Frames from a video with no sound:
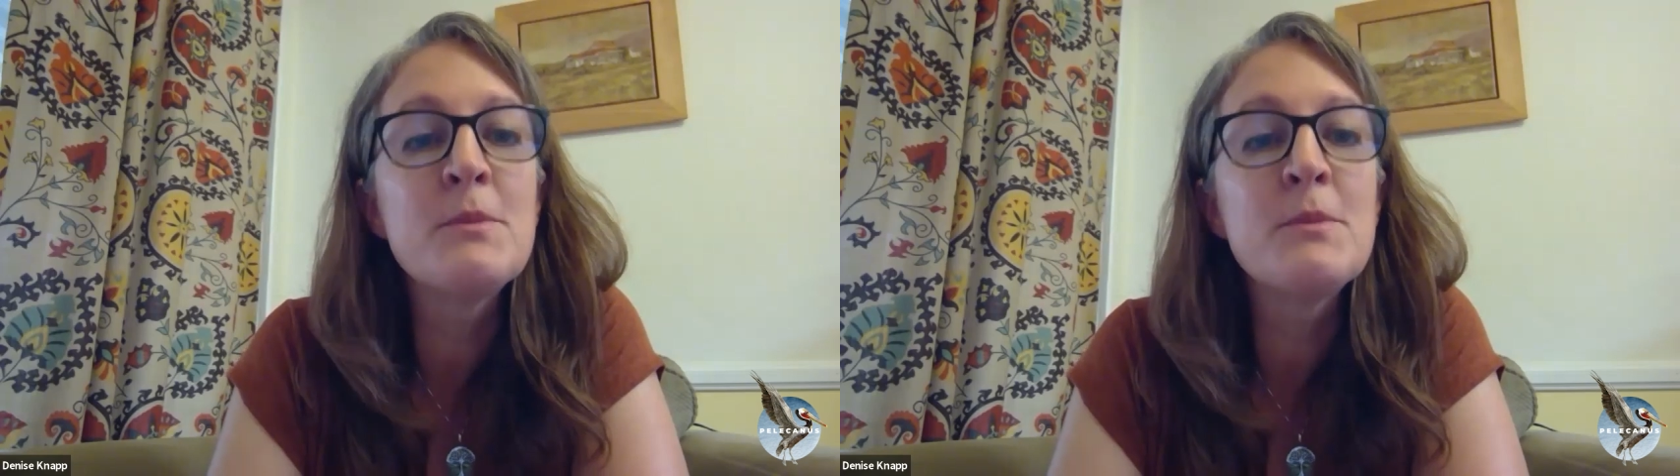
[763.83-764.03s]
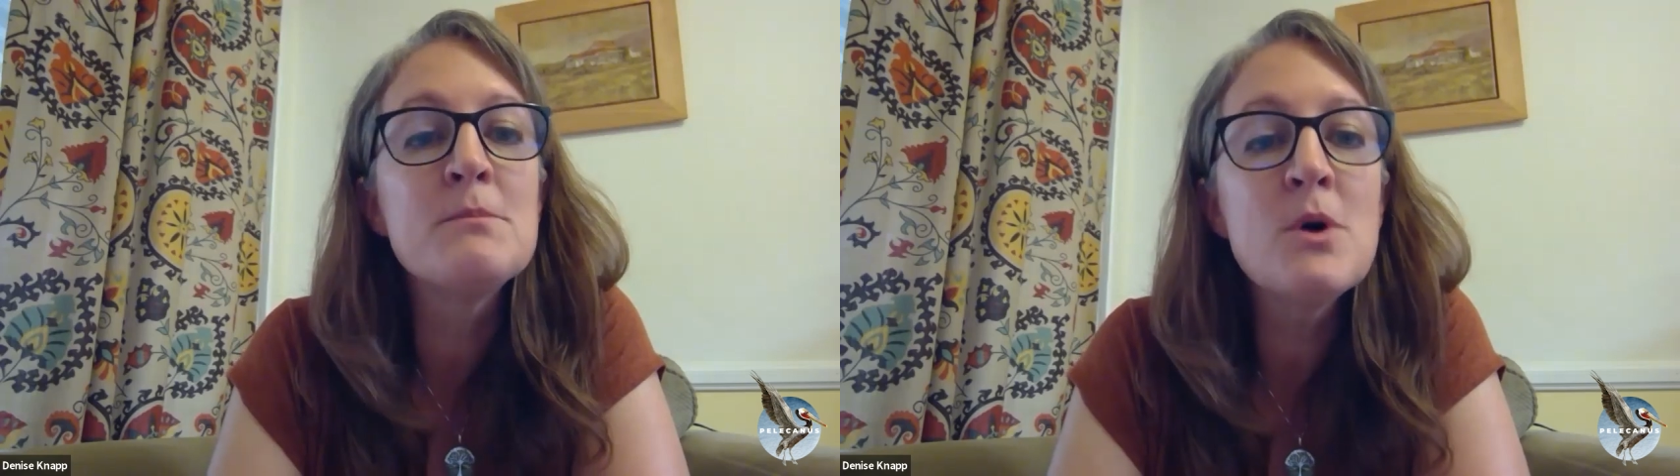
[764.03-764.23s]

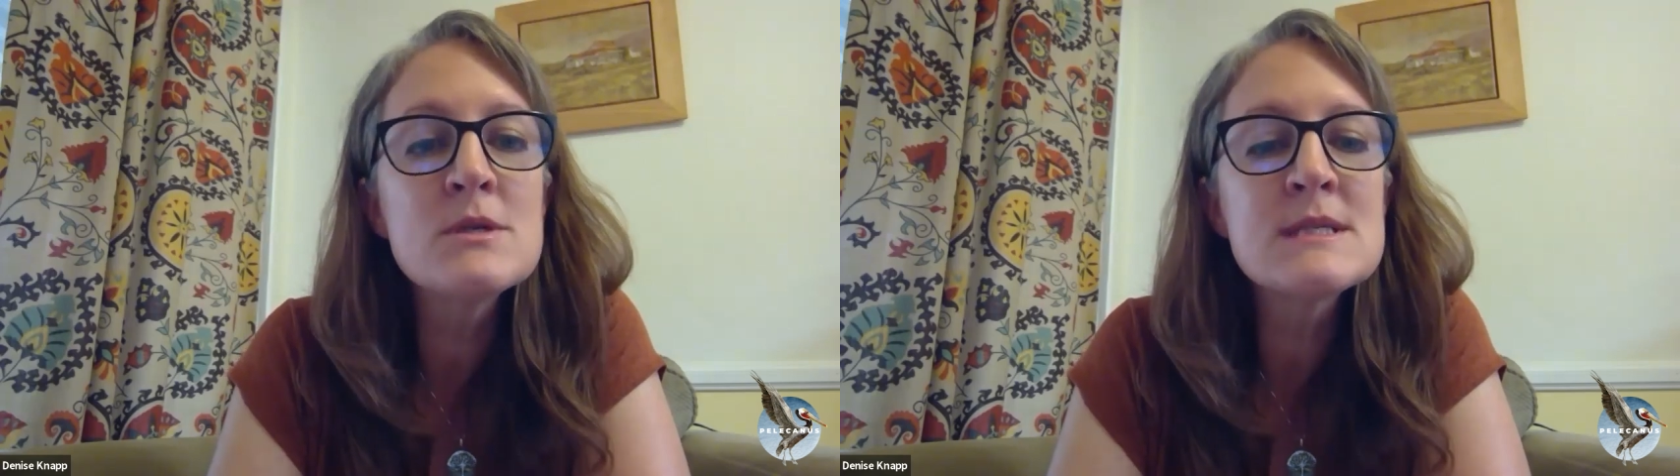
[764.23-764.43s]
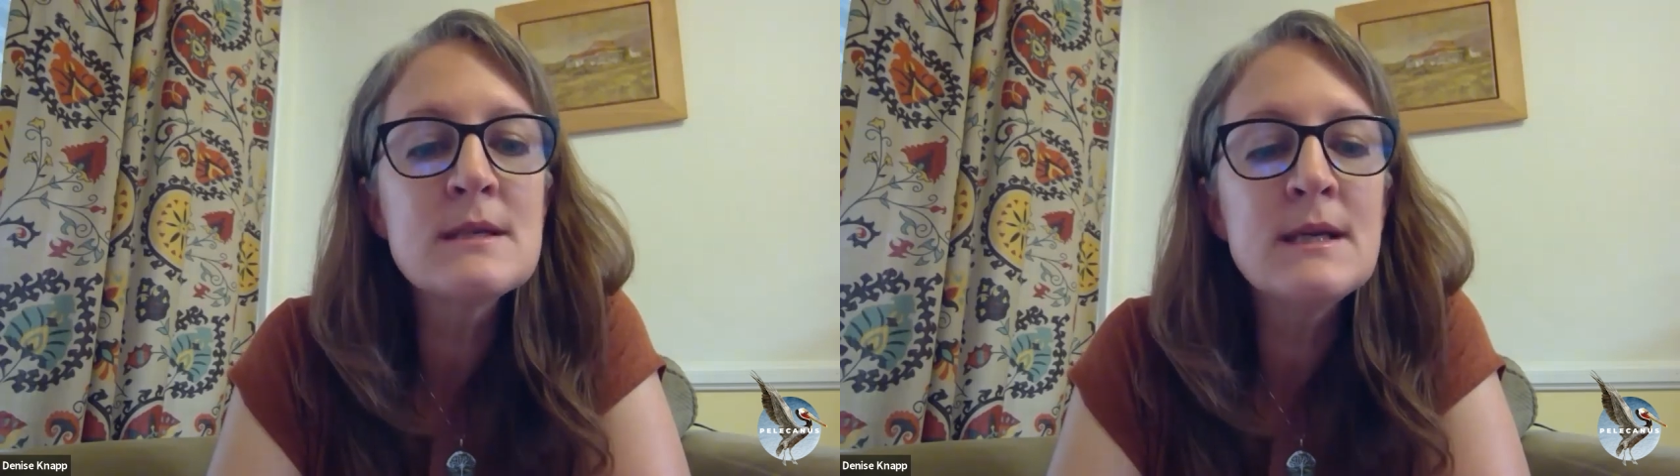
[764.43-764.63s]
but
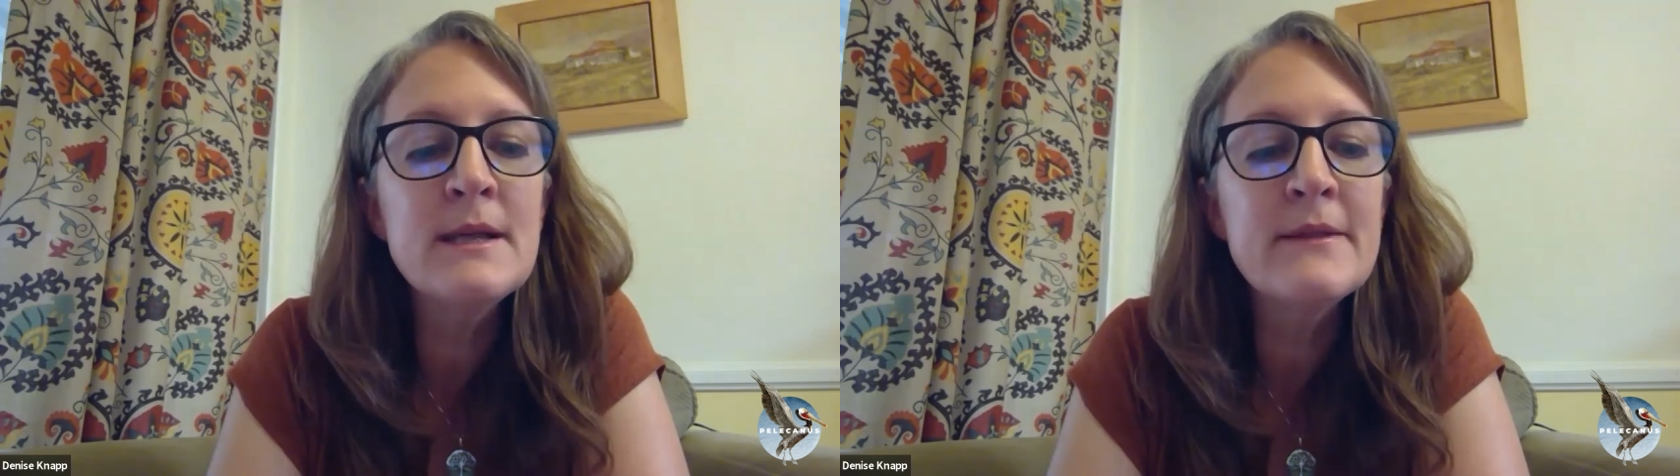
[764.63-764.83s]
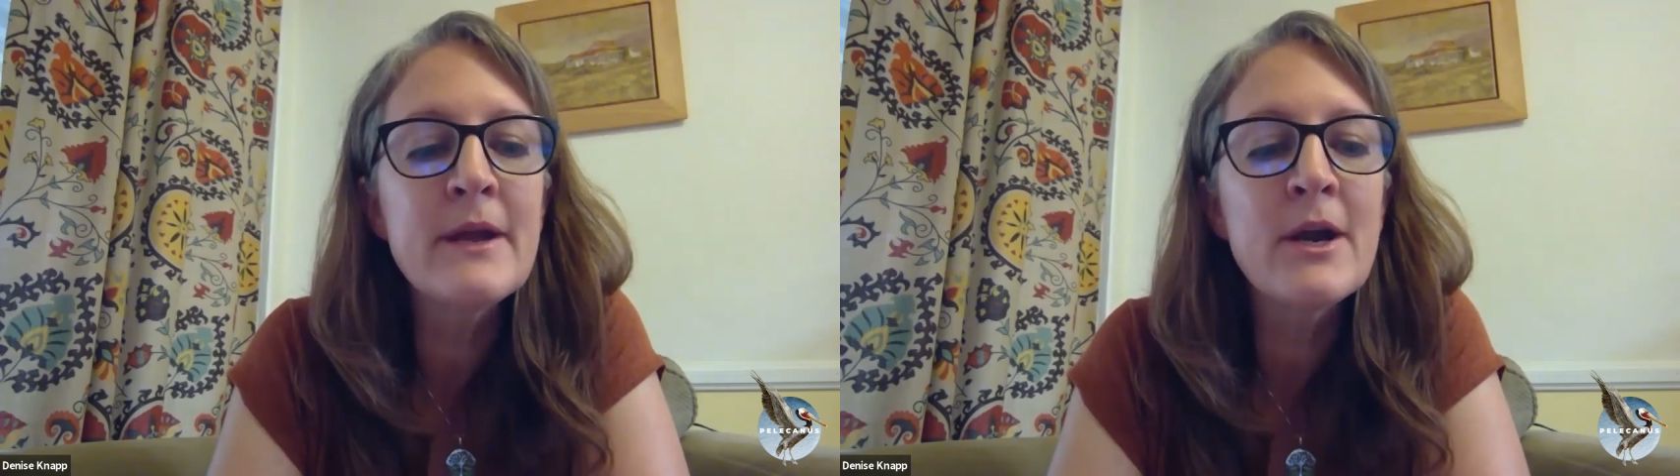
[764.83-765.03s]

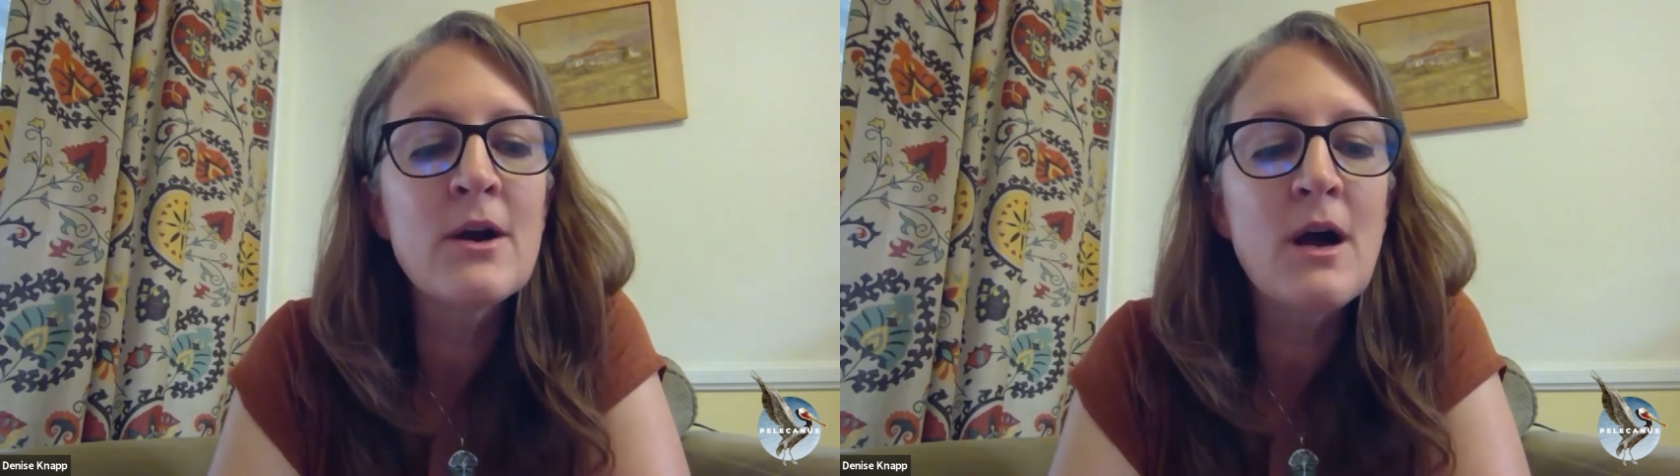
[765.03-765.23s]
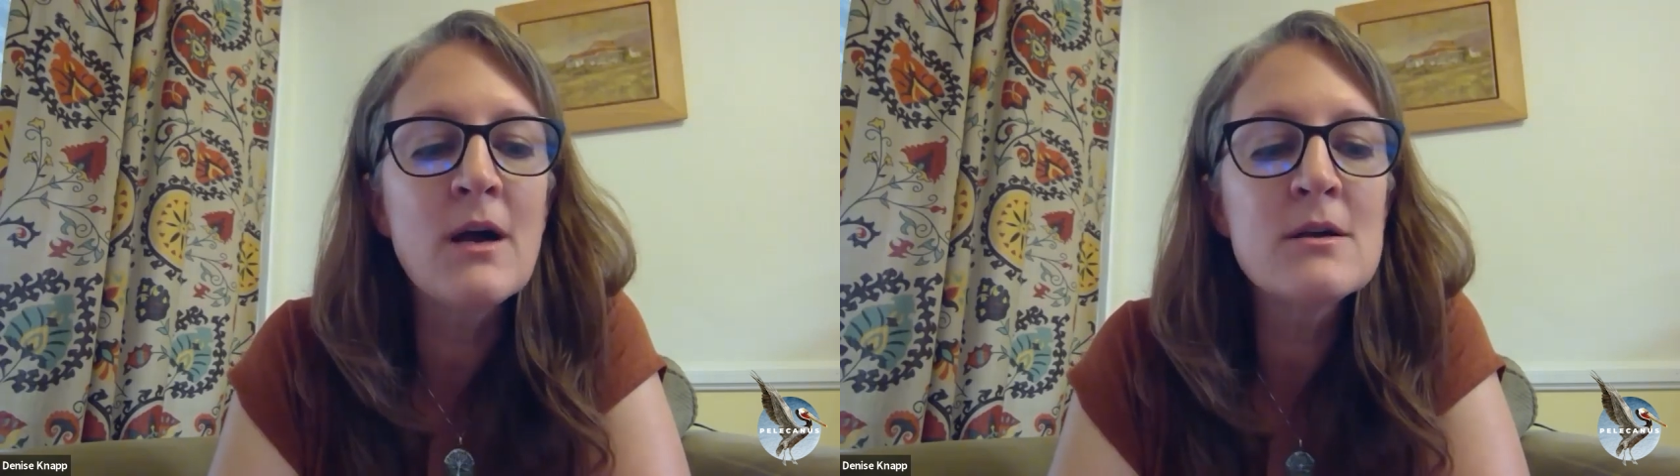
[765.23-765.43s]
mostly
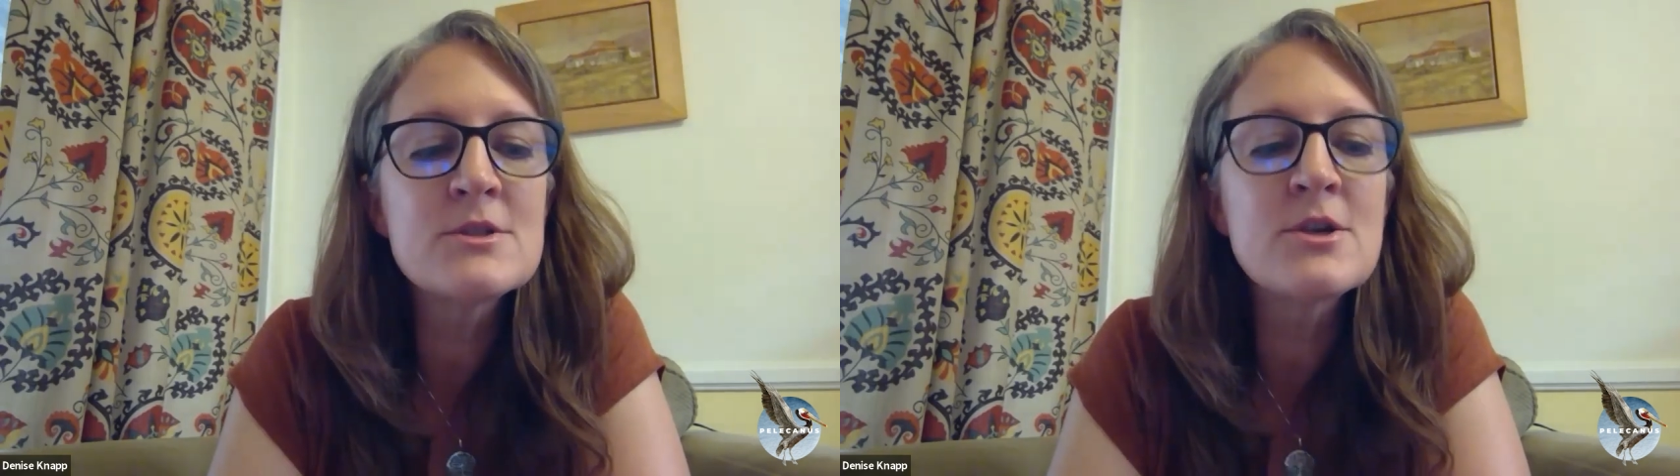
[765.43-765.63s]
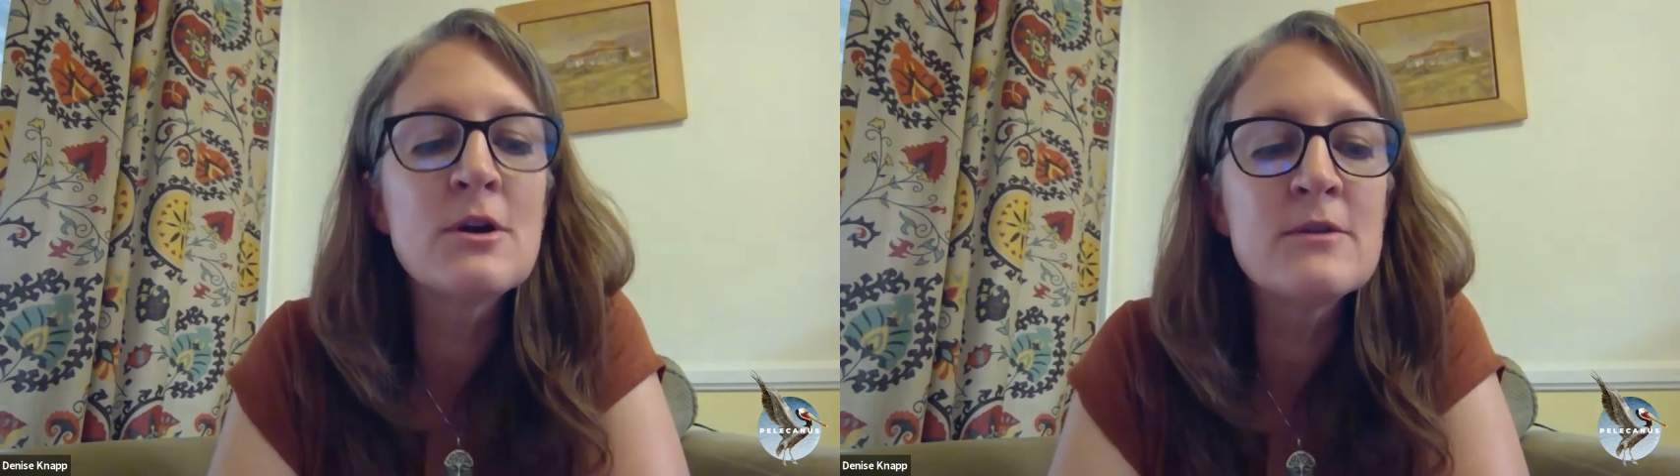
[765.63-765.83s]
our
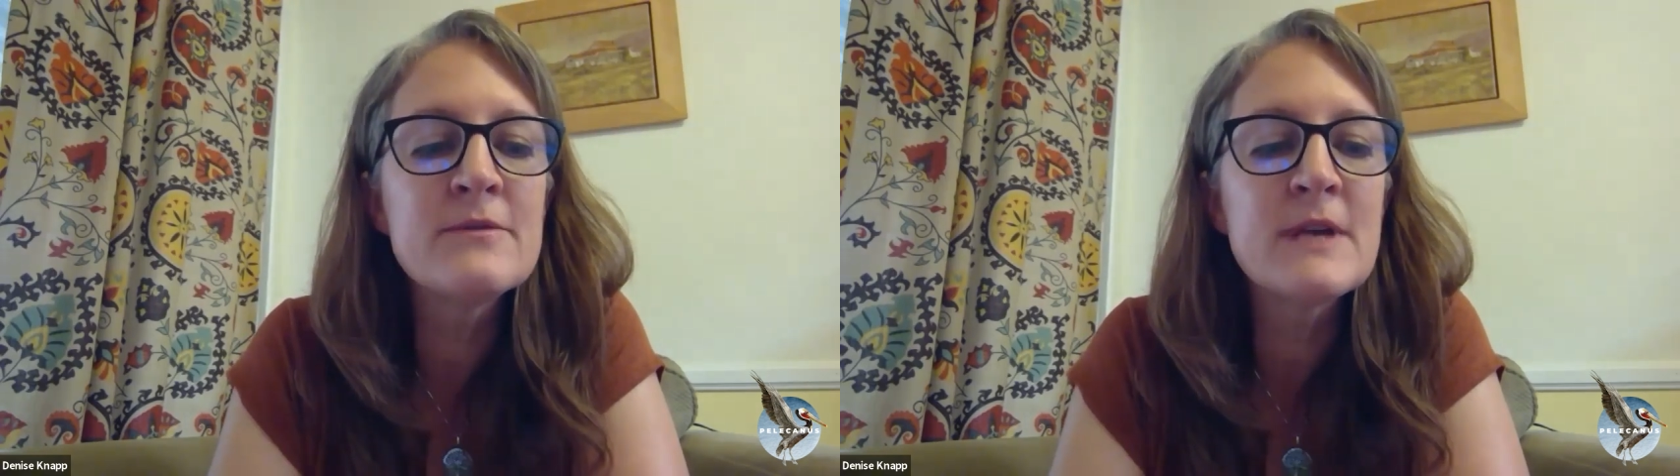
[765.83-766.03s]
turf